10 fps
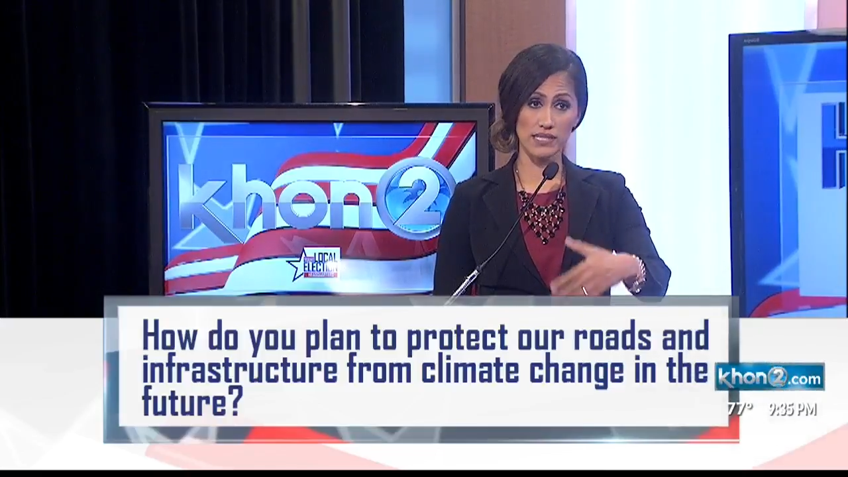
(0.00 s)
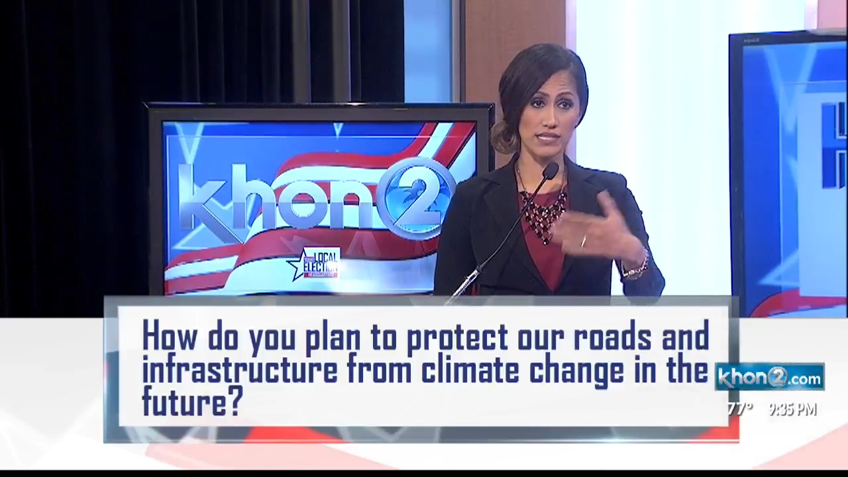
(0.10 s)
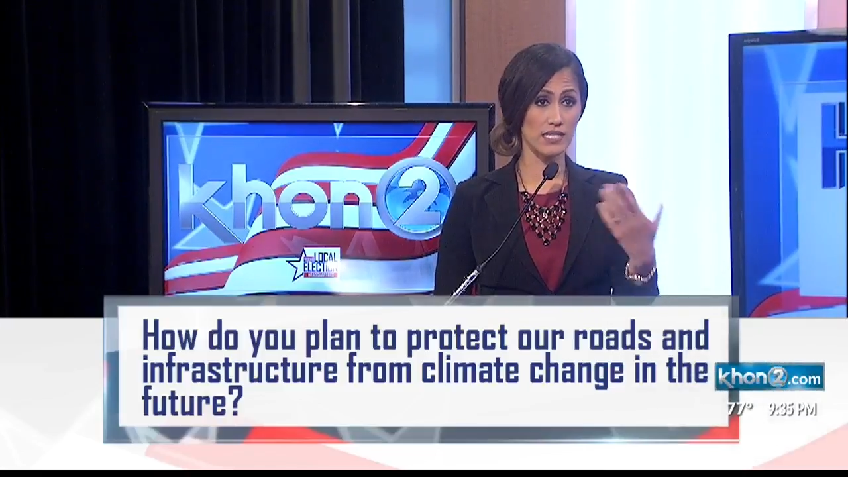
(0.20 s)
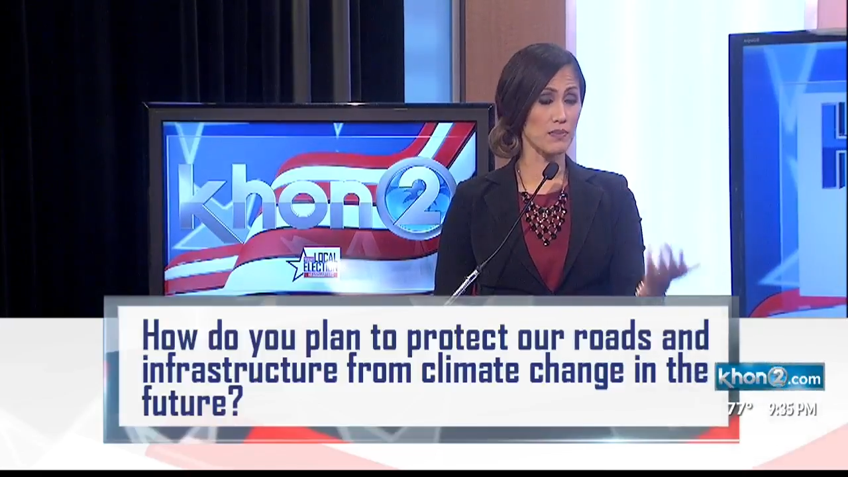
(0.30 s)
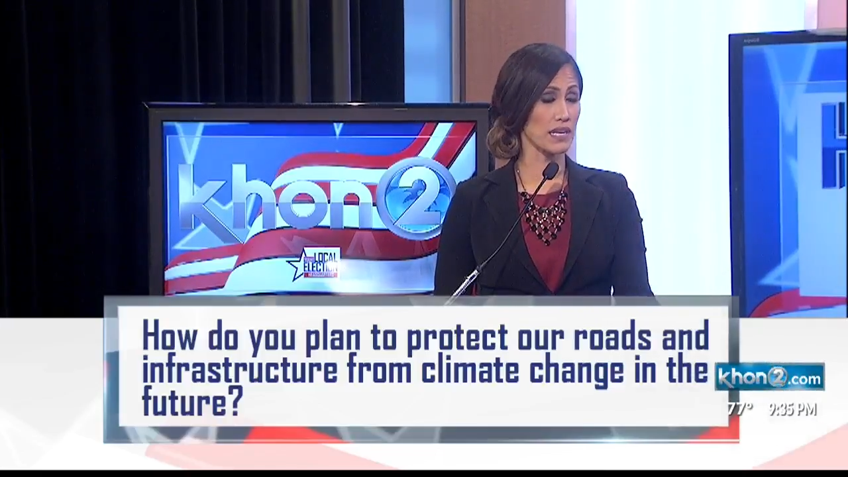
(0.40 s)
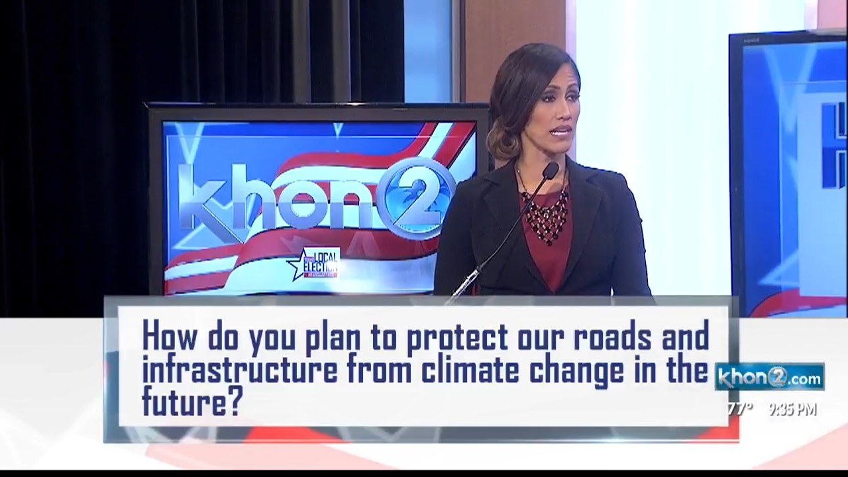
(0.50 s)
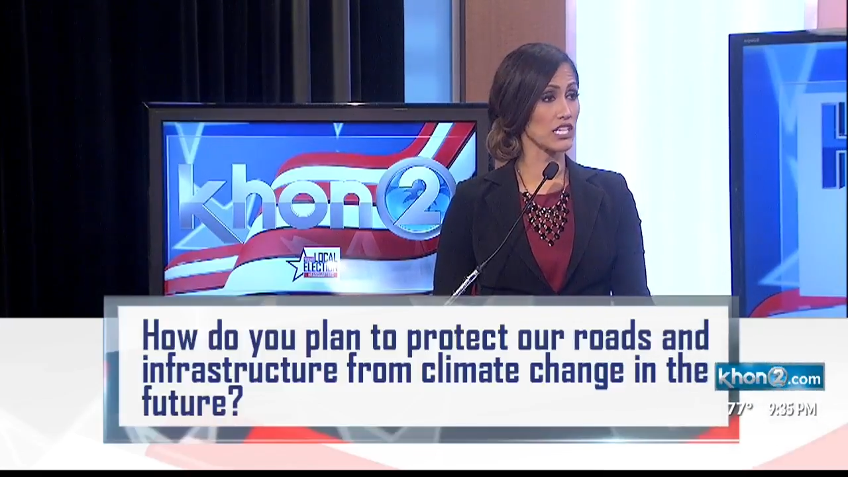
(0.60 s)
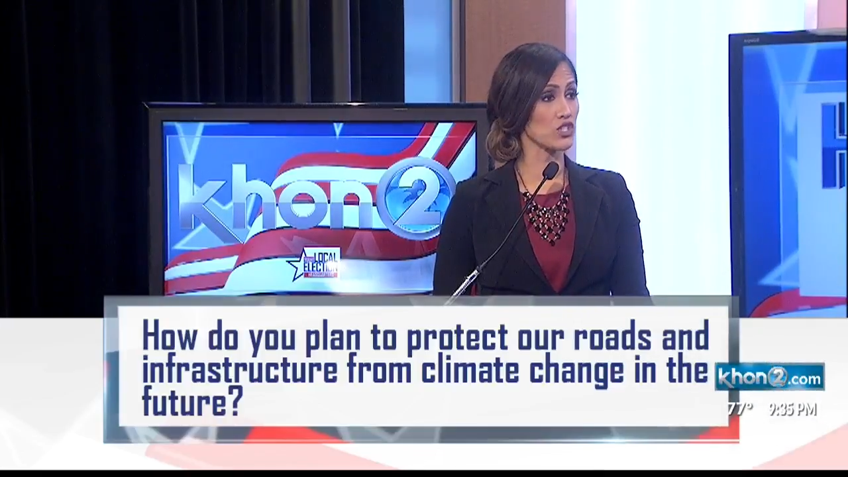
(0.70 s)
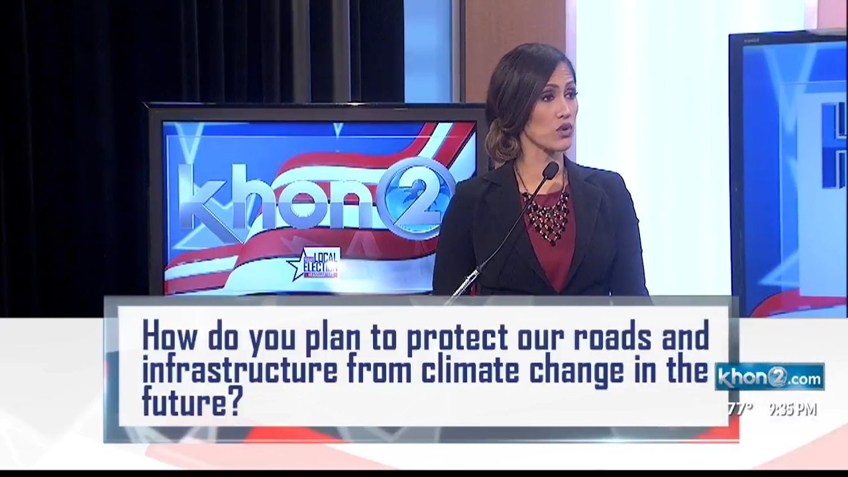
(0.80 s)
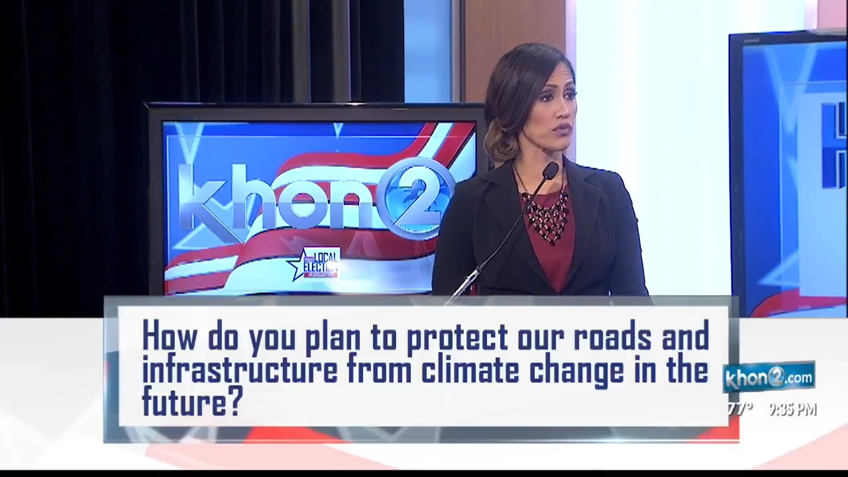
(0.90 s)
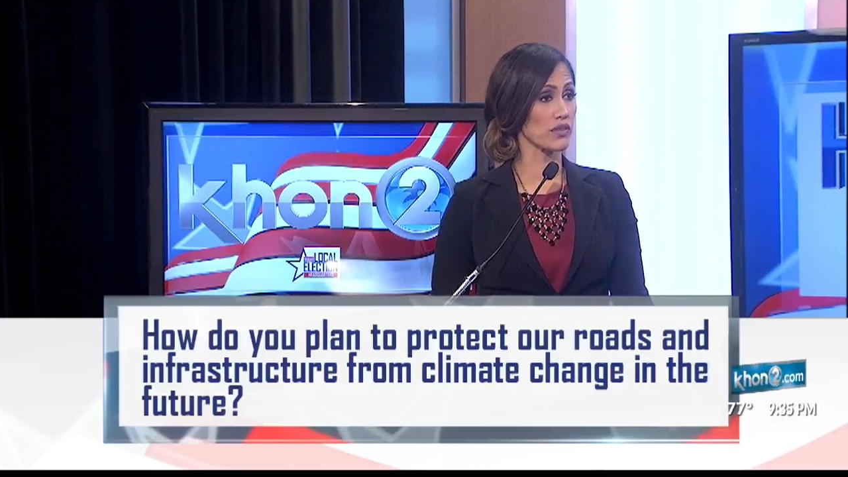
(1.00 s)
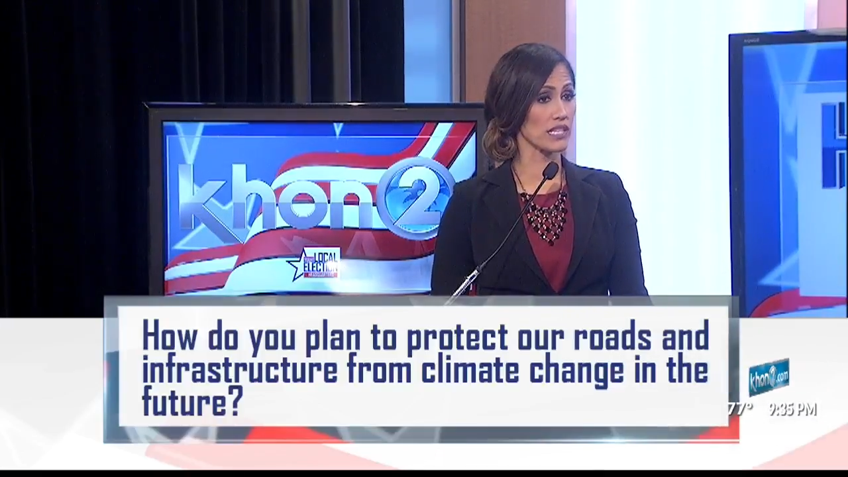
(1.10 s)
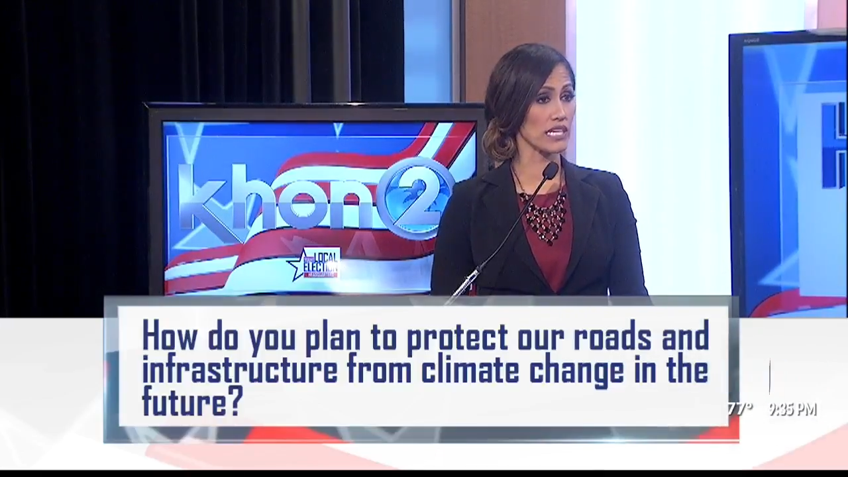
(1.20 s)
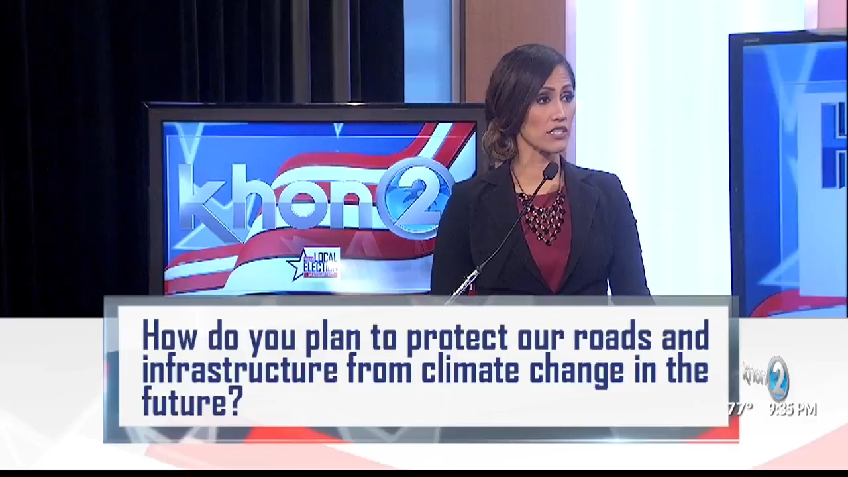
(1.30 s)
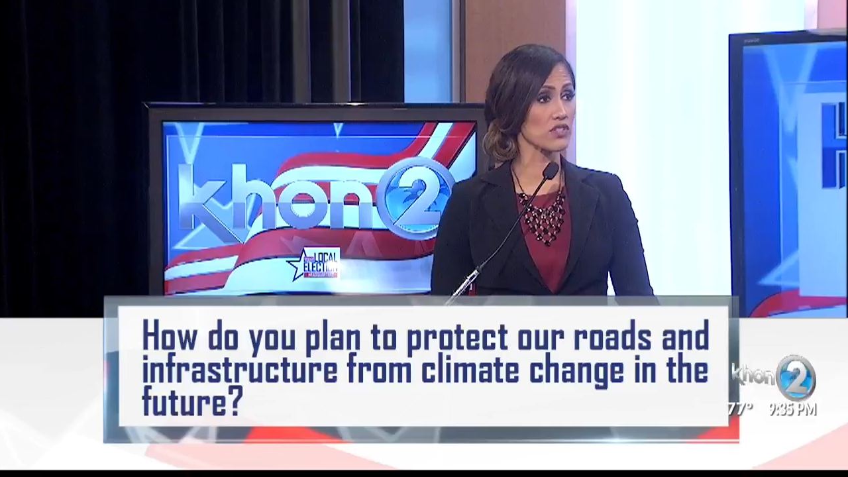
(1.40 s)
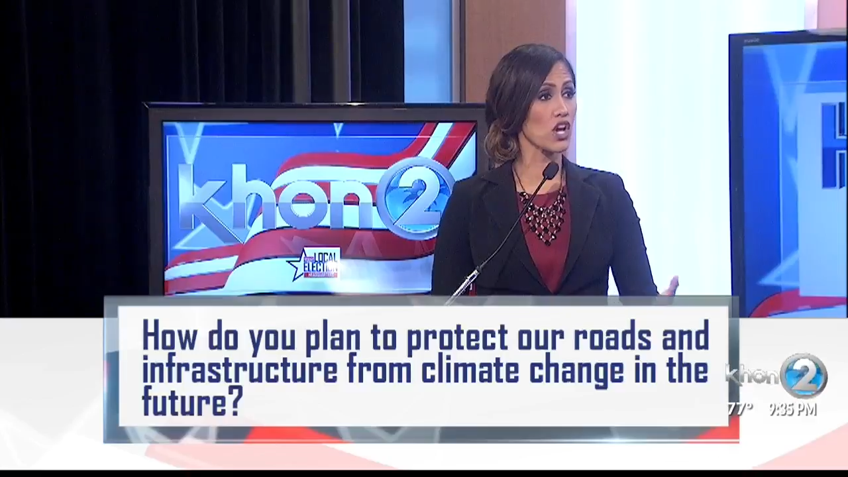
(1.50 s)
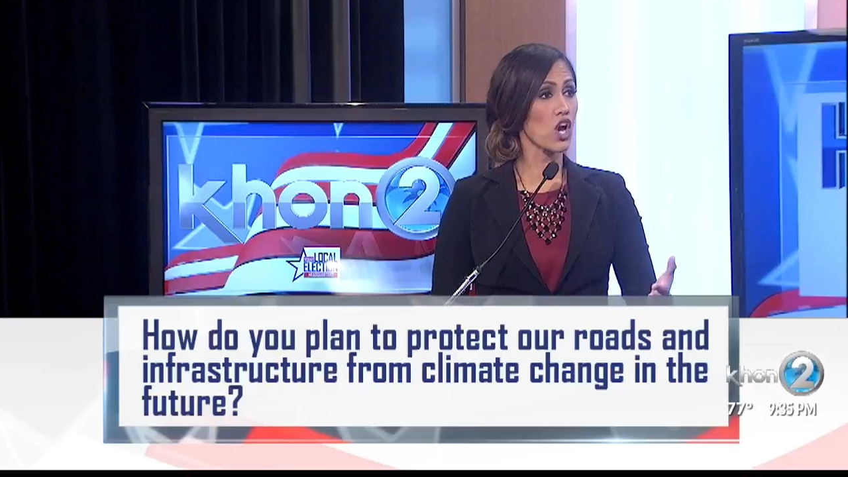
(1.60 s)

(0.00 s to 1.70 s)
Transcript: this has been an issue over the years.